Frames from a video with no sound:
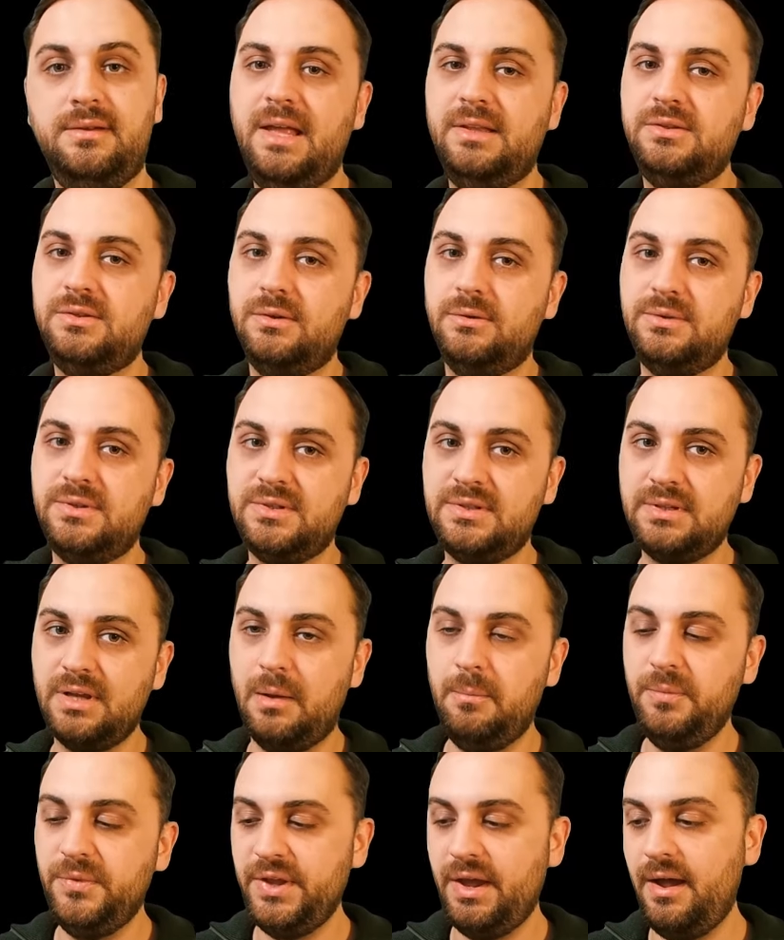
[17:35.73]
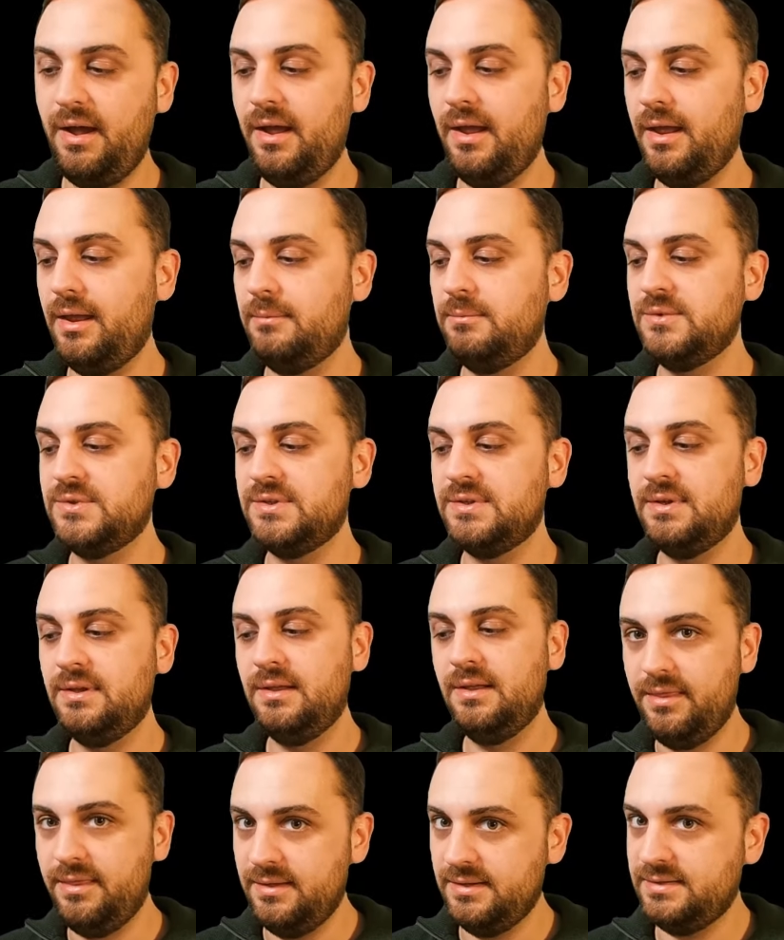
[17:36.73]
And so sometimes
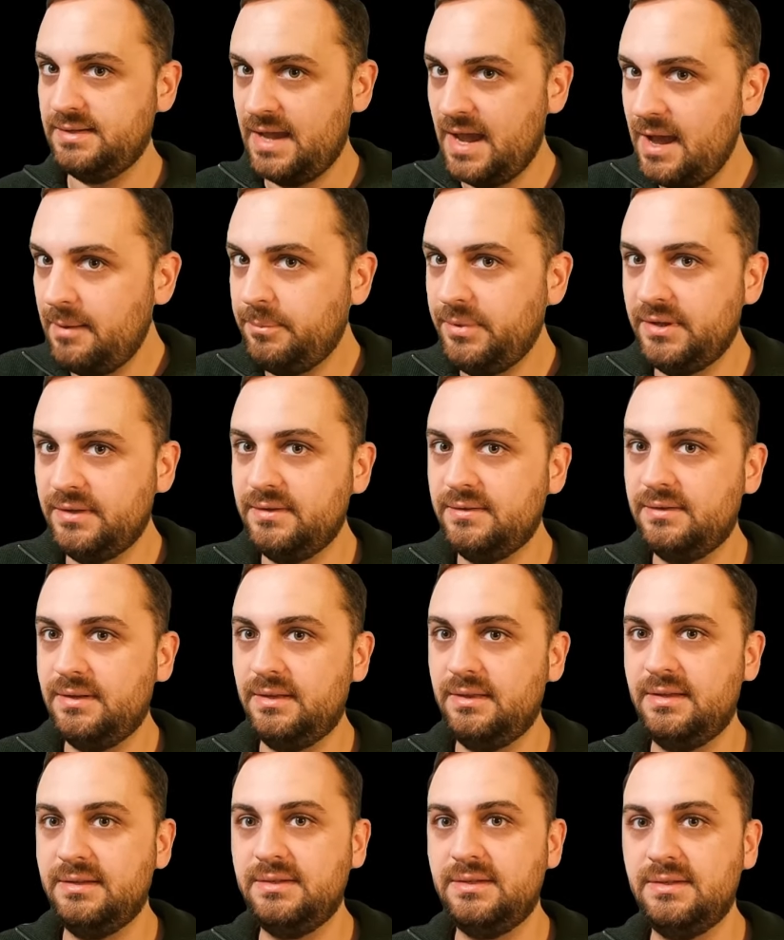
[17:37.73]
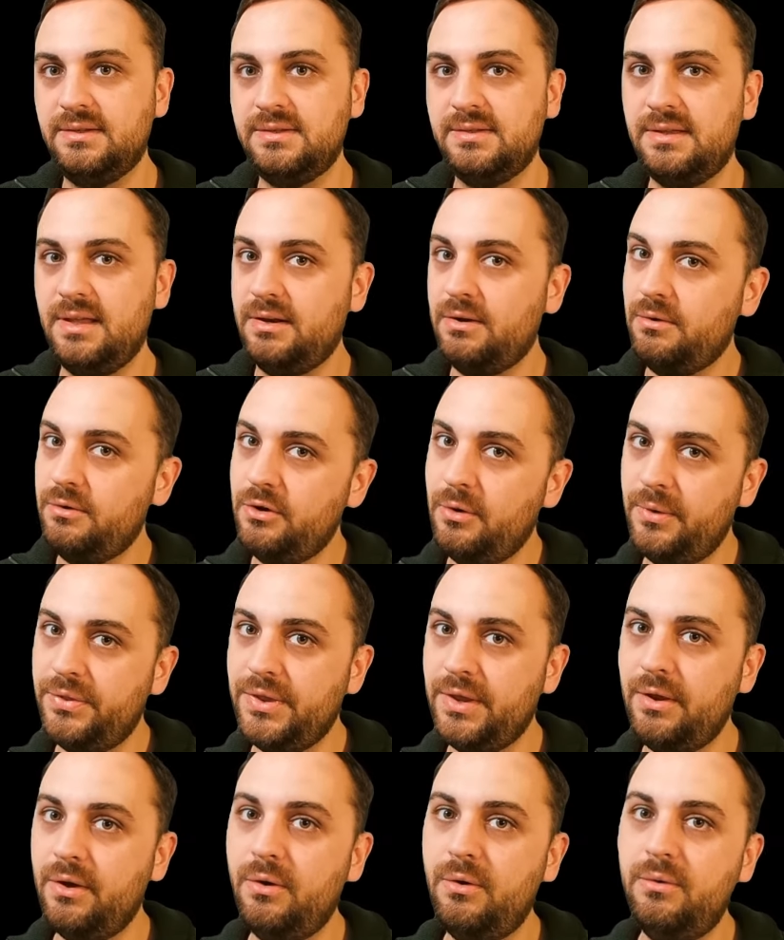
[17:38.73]
this happens, and this is, they don't know what
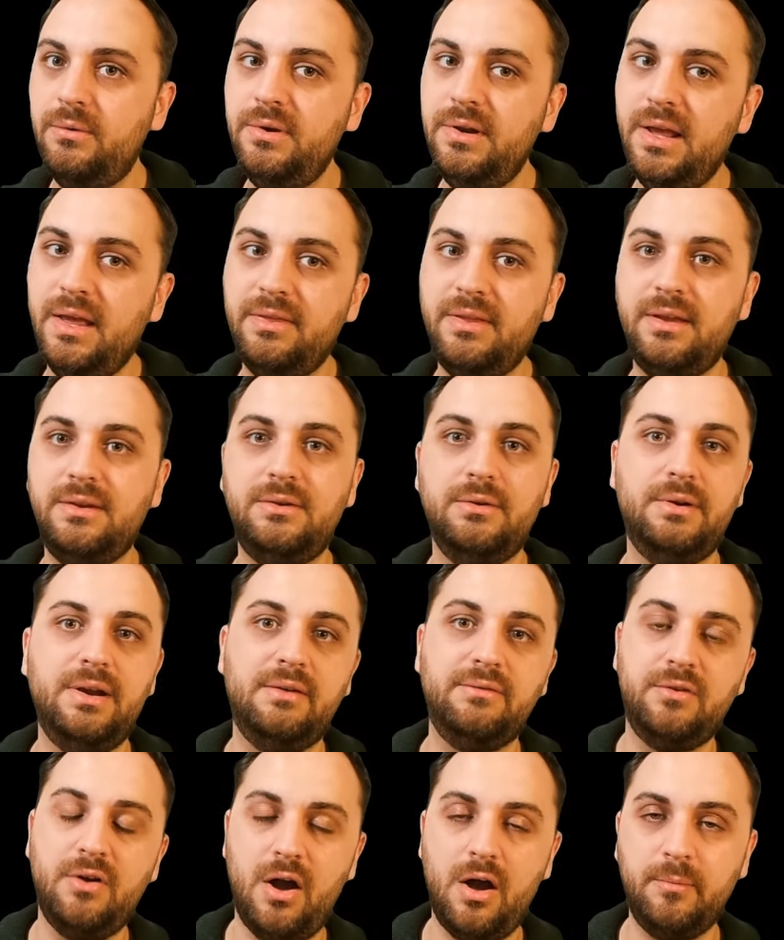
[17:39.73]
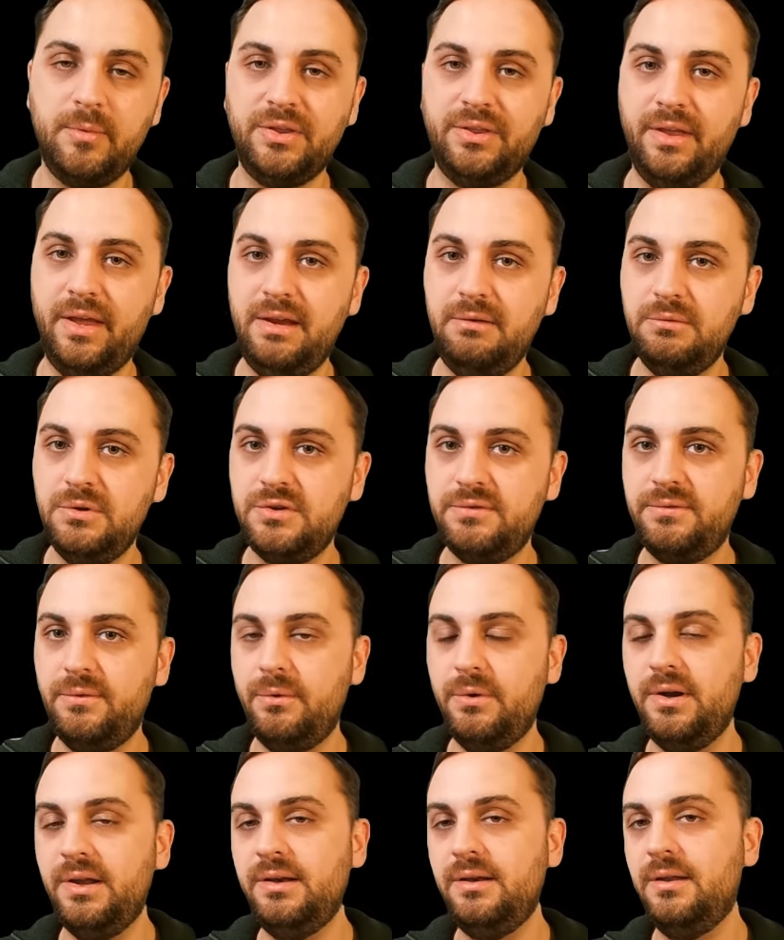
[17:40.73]
they own and they don't have common language
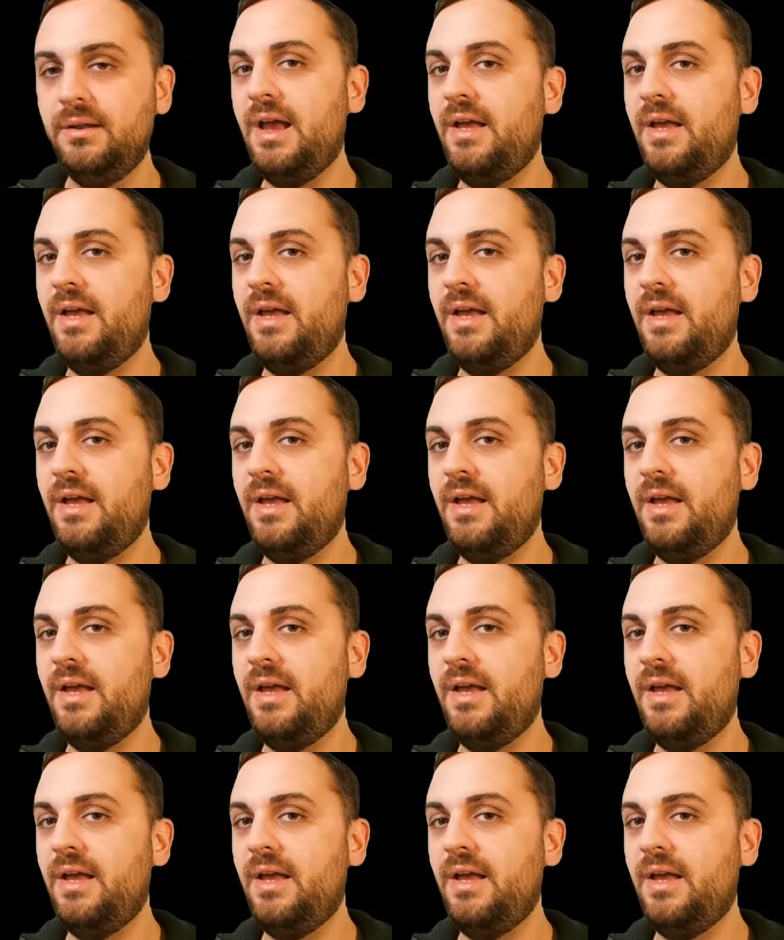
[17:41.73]
for it,